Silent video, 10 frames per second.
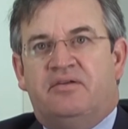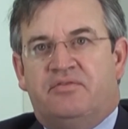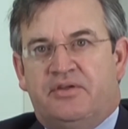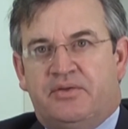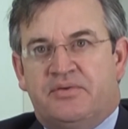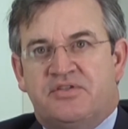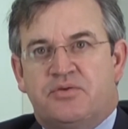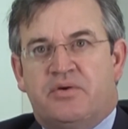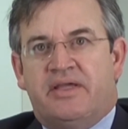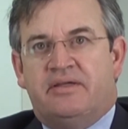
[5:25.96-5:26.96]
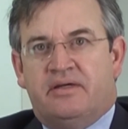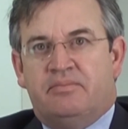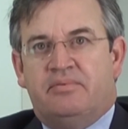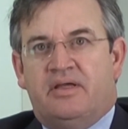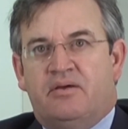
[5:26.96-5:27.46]
for you as you wake
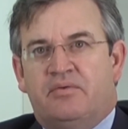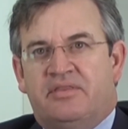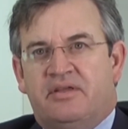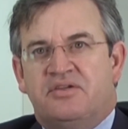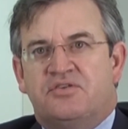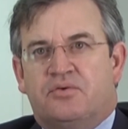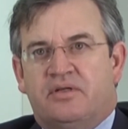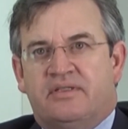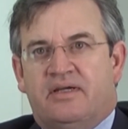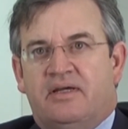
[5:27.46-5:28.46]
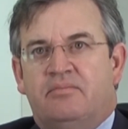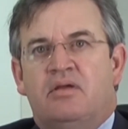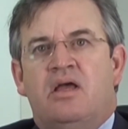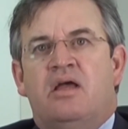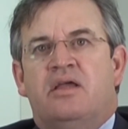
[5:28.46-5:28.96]
up, and within a short time,
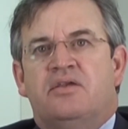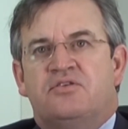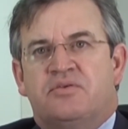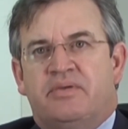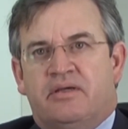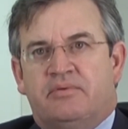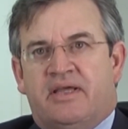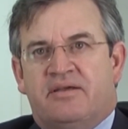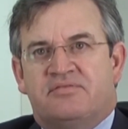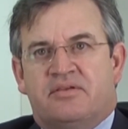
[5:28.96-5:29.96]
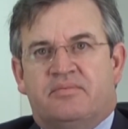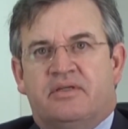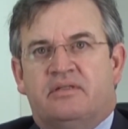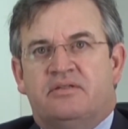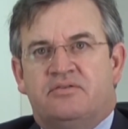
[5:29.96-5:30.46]
you should be able to have
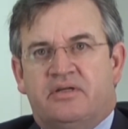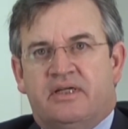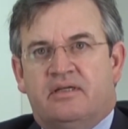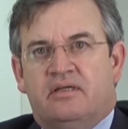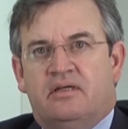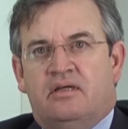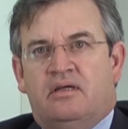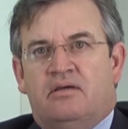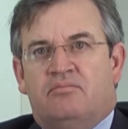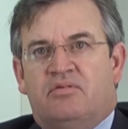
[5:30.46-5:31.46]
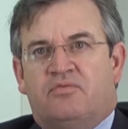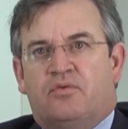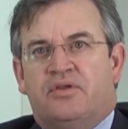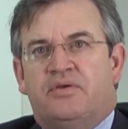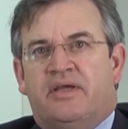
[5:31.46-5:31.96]
something to drink.
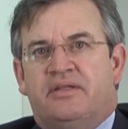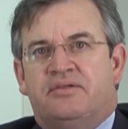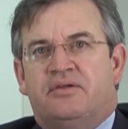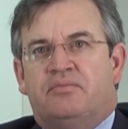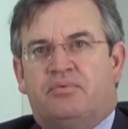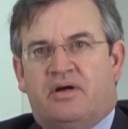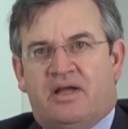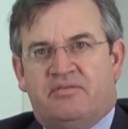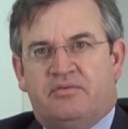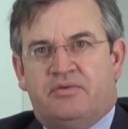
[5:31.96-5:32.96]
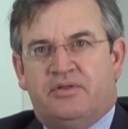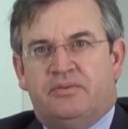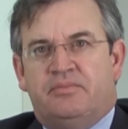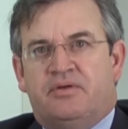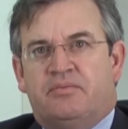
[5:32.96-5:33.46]
Before you head to your private
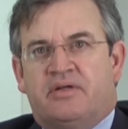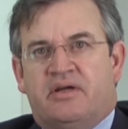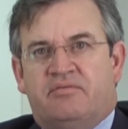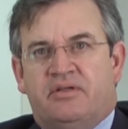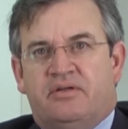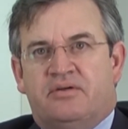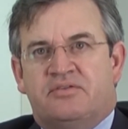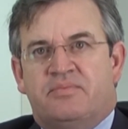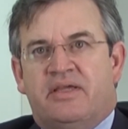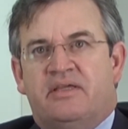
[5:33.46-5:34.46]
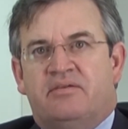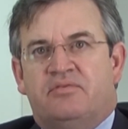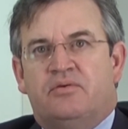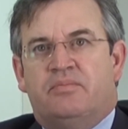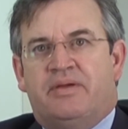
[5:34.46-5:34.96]
room, your recovery nurse may give
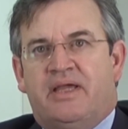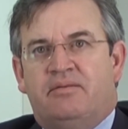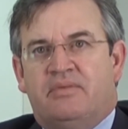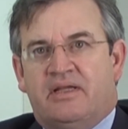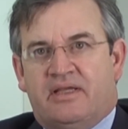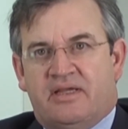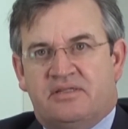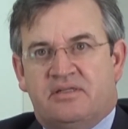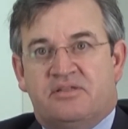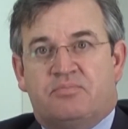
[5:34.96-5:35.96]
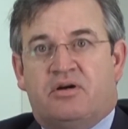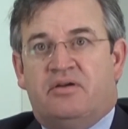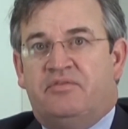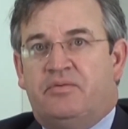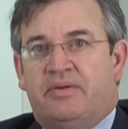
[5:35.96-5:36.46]
you a pain medication as part
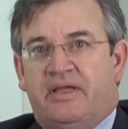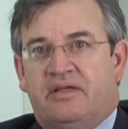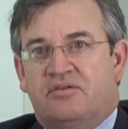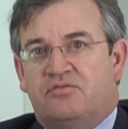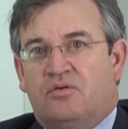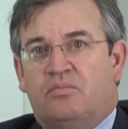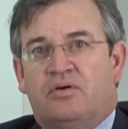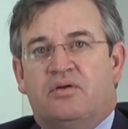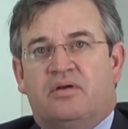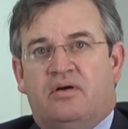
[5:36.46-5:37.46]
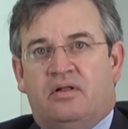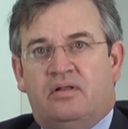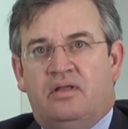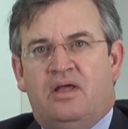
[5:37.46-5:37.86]
of your pain control protocol.